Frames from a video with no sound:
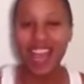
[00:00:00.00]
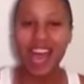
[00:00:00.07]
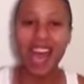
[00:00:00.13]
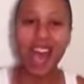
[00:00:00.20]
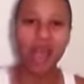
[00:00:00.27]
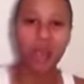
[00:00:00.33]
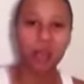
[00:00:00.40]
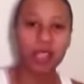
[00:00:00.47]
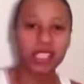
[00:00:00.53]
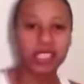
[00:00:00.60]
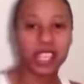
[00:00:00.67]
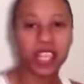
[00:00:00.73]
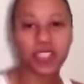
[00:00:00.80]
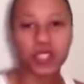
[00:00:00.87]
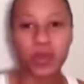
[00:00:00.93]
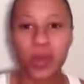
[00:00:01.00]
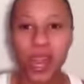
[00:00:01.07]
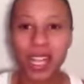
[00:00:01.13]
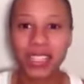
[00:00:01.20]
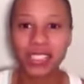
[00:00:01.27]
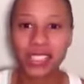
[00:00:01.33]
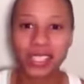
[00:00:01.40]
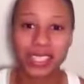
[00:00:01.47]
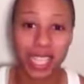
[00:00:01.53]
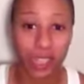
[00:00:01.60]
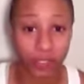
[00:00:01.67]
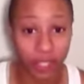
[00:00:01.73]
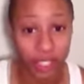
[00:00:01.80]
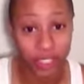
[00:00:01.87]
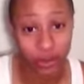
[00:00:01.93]
I appreciate you watching.
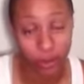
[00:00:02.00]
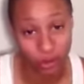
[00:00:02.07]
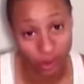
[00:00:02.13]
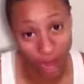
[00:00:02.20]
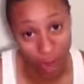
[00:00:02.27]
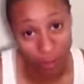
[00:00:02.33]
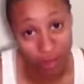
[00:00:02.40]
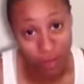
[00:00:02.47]
Definitely subscribe